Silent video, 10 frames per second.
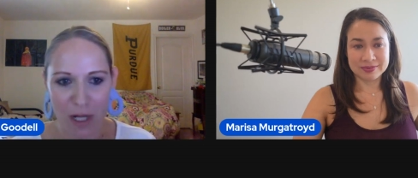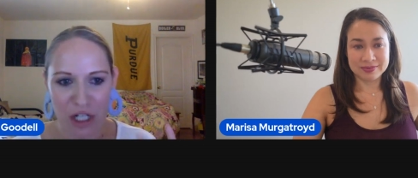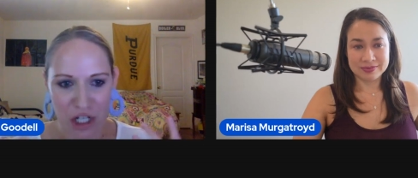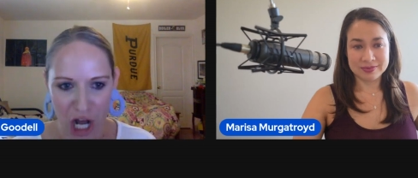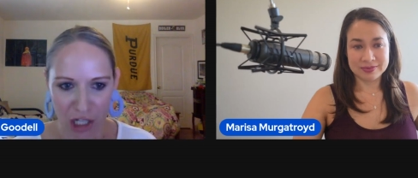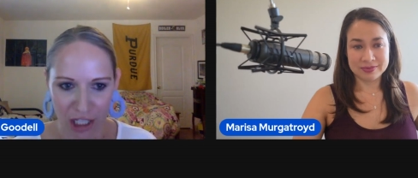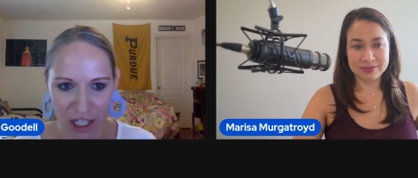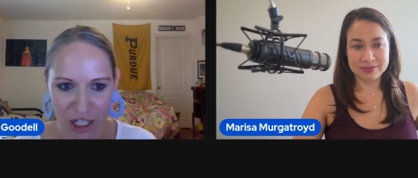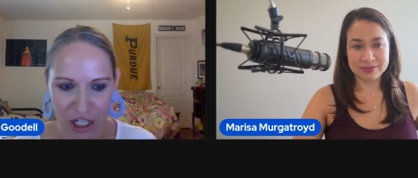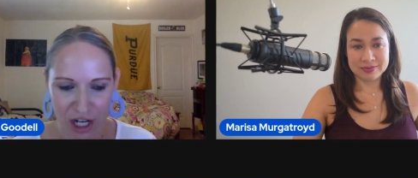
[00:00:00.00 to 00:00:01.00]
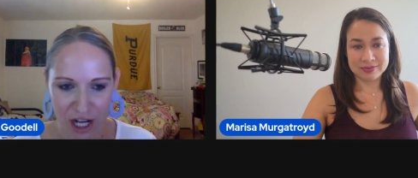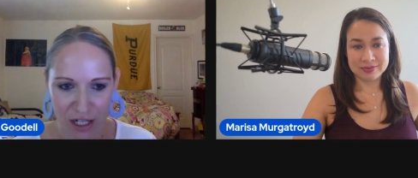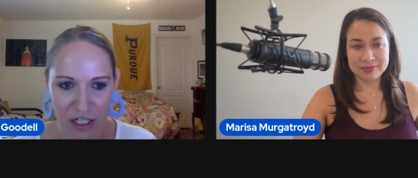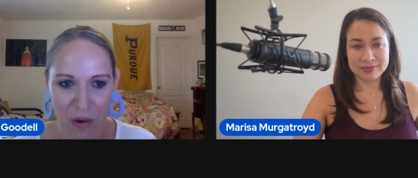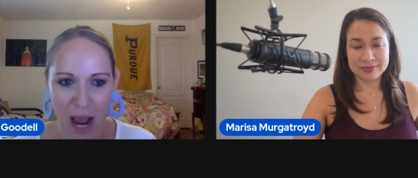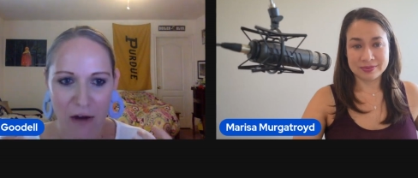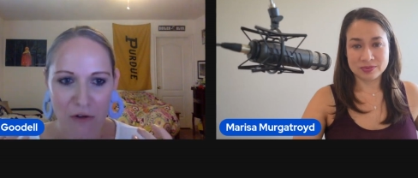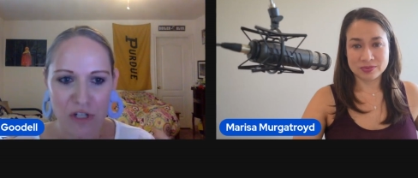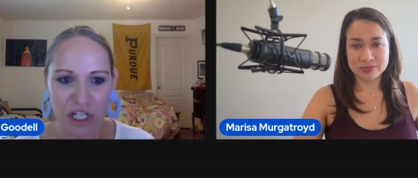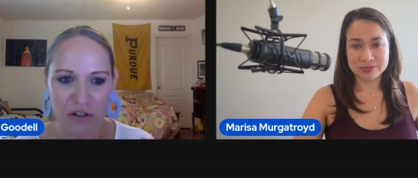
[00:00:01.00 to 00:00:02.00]
Speaker 1: much knowledge. And so how
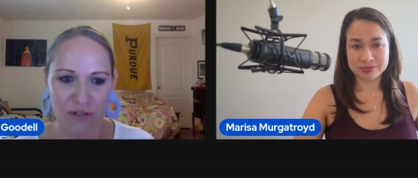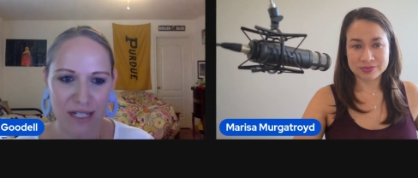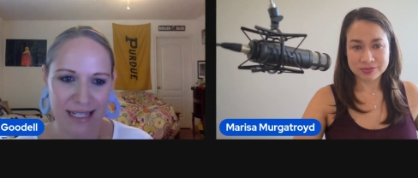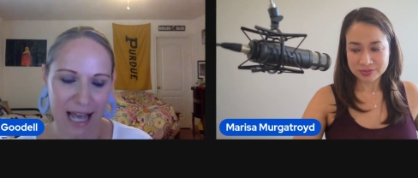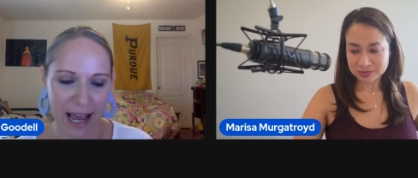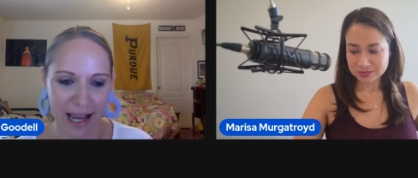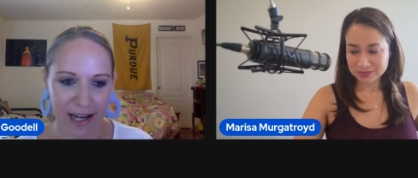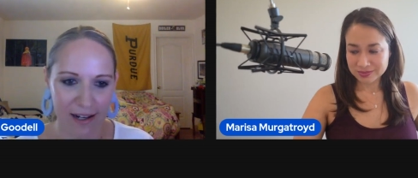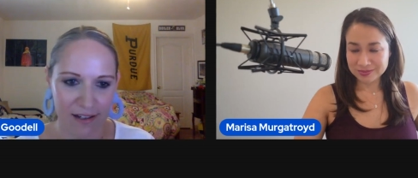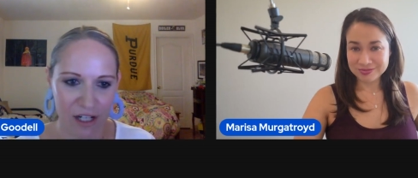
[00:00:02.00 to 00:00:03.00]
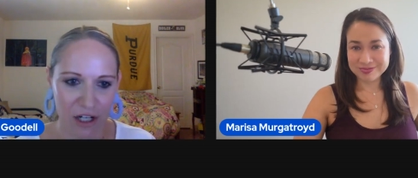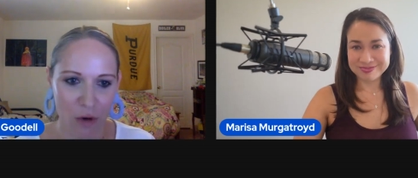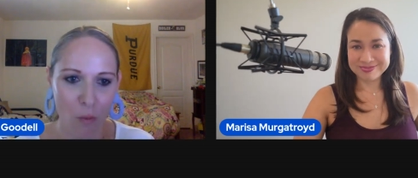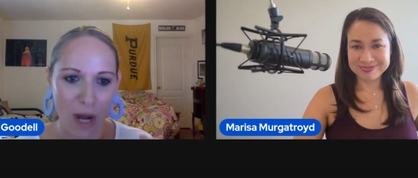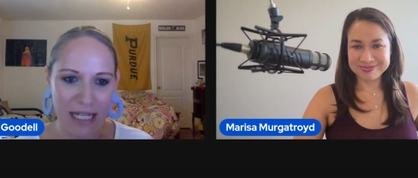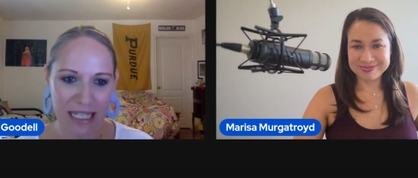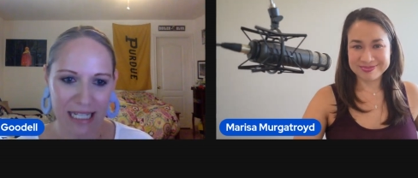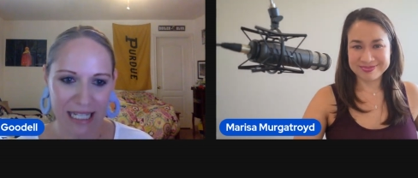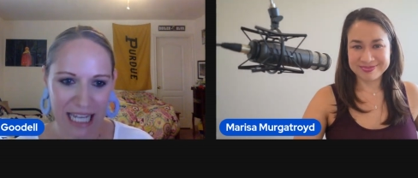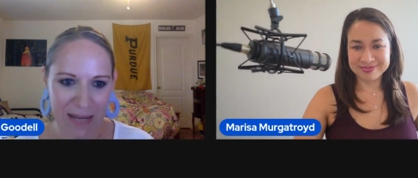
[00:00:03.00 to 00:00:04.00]
do you decide, you know, what to
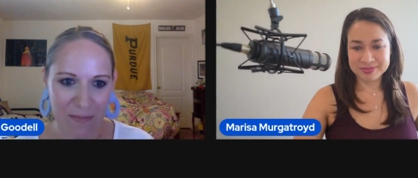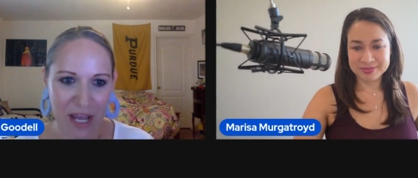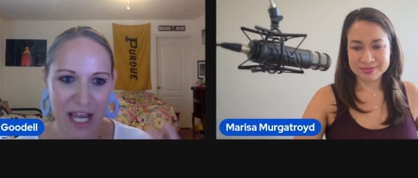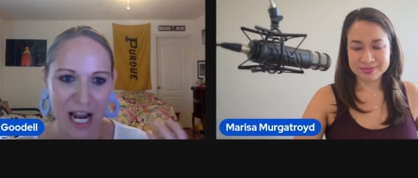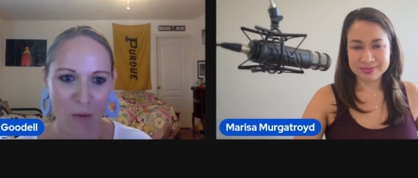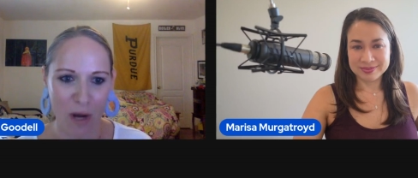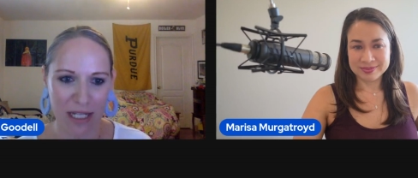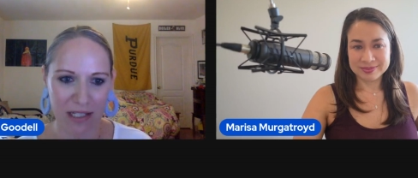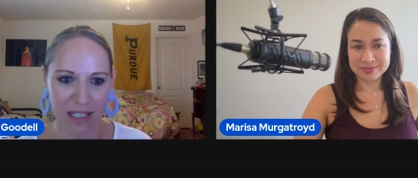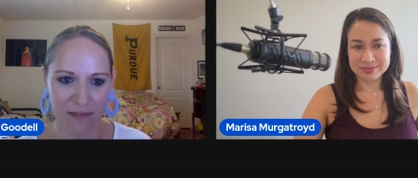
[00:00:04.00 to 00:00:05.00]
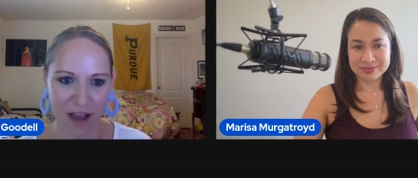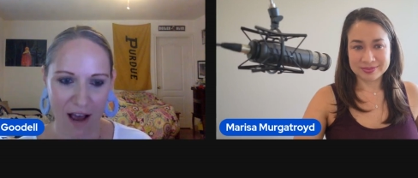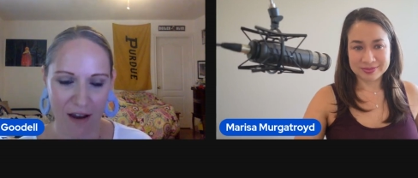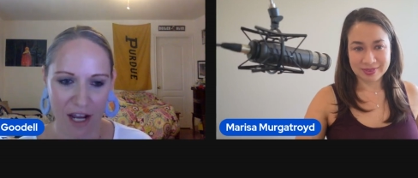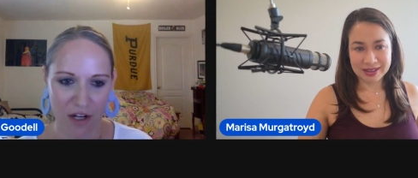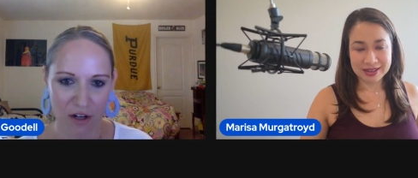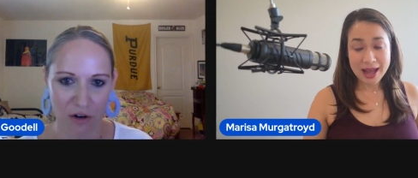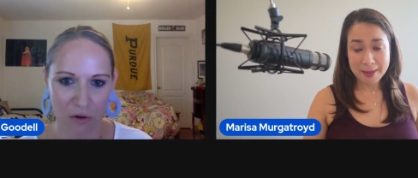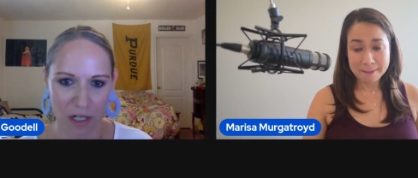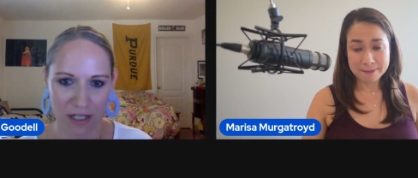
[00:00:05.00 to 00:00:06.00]
keep in and what to leave out in your
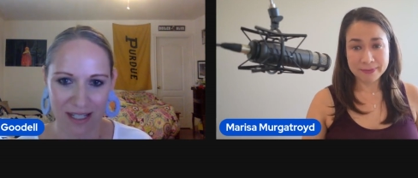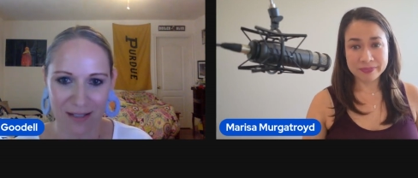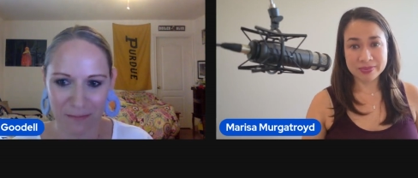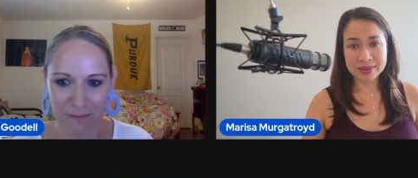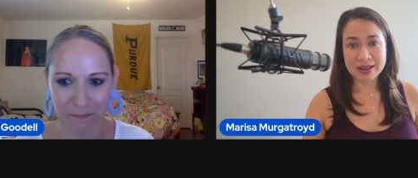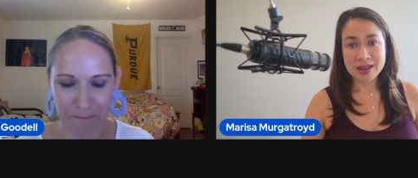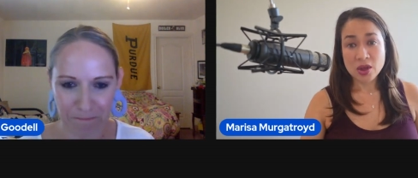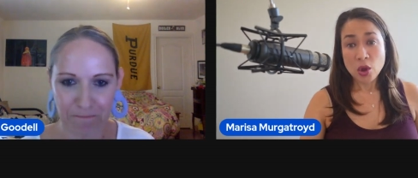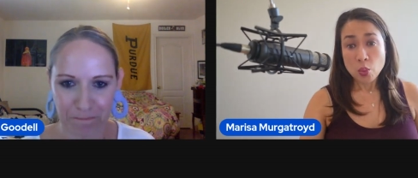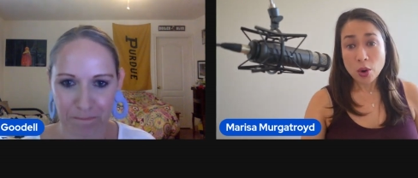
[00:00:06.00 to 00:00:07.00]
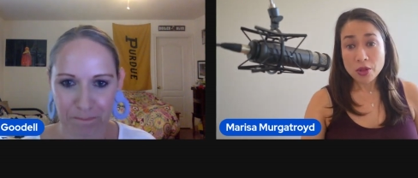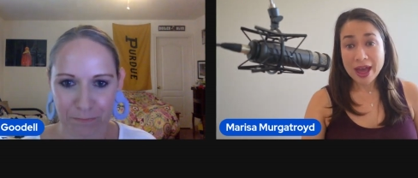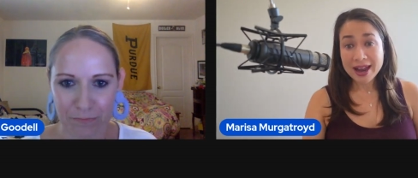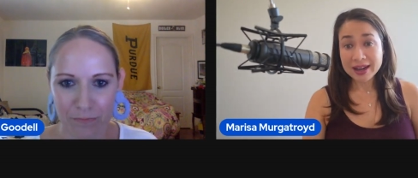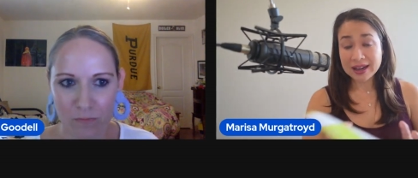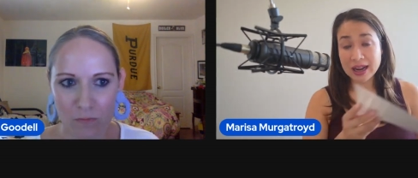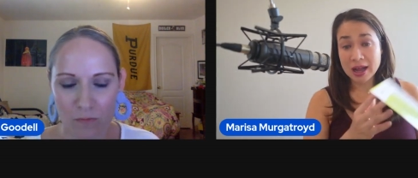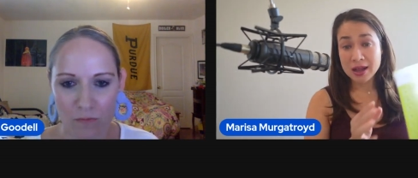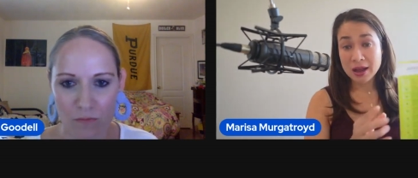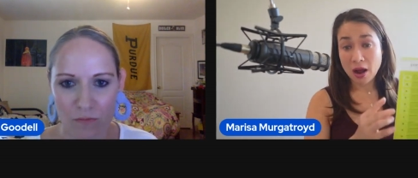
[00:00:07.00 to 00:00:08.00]
Yeah.
Speaker 2: Course? Well, that
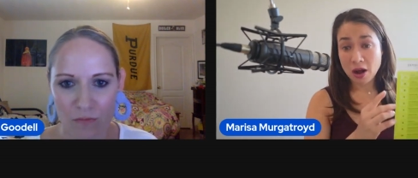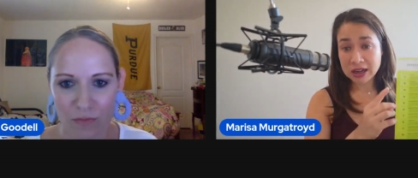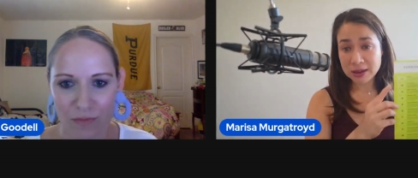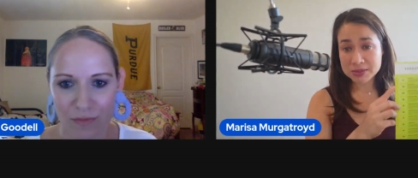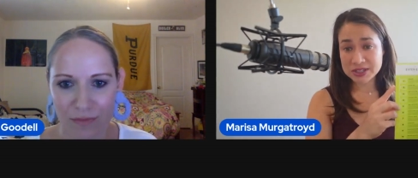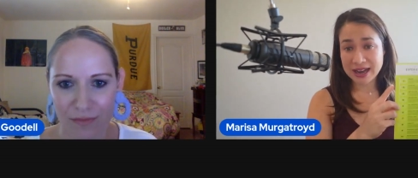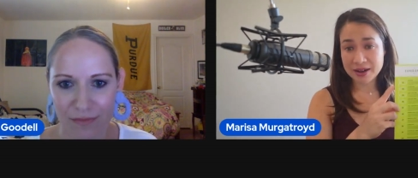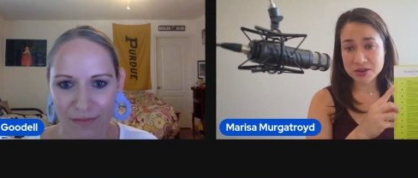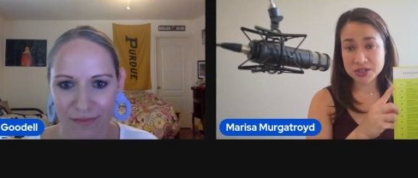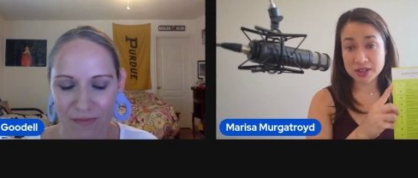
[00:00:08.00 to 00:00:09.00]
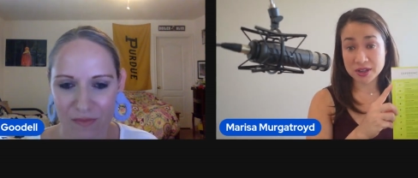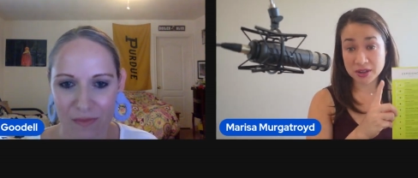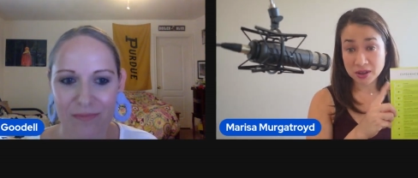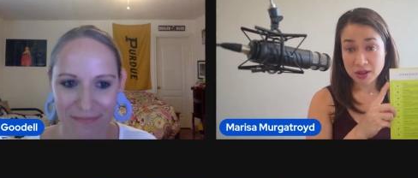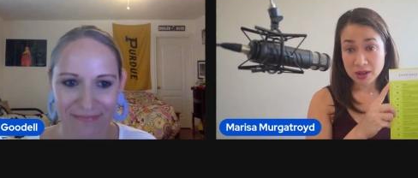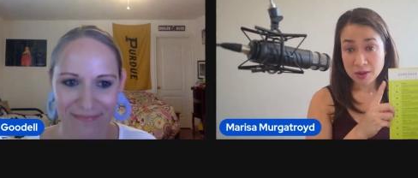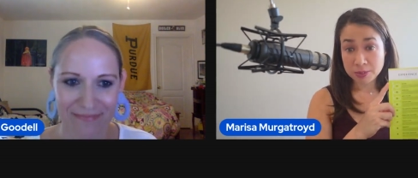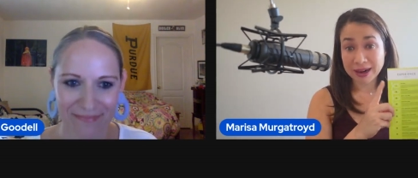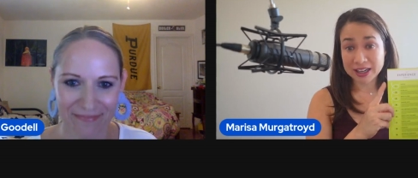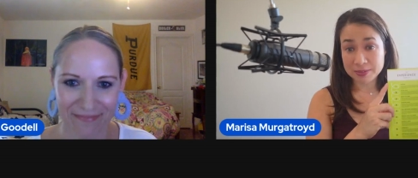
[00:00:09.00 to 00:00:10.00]
all comes down to the
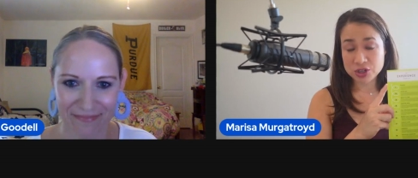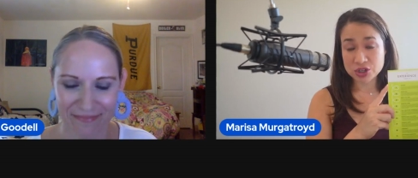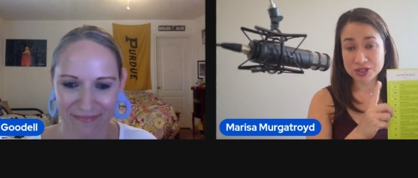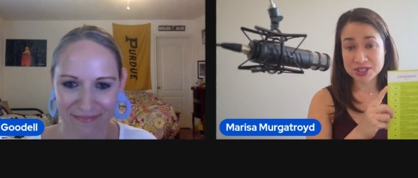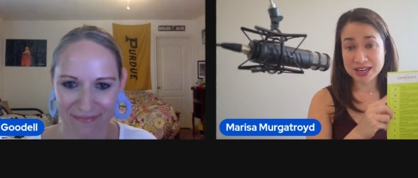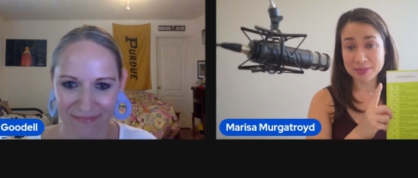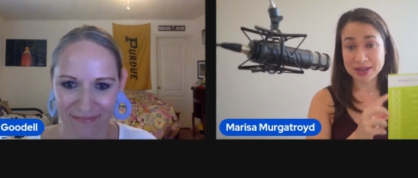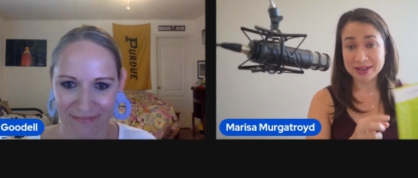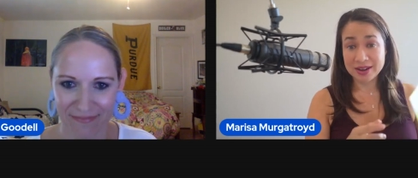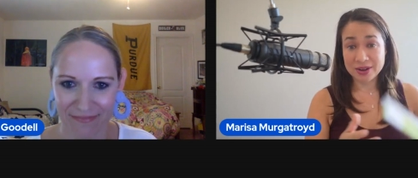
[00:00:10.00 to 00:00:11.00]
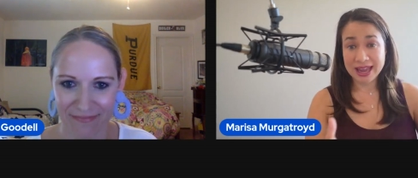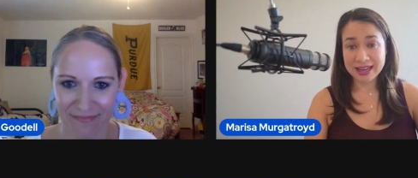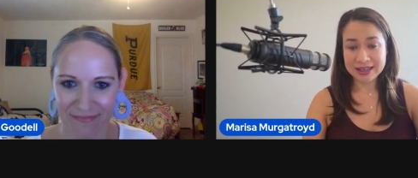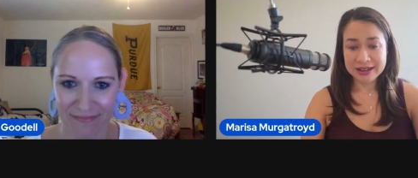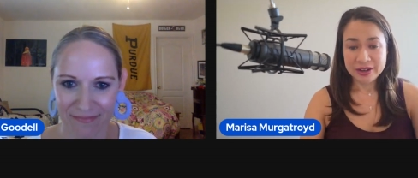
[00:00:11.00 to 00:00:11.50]
product mission statement, okay?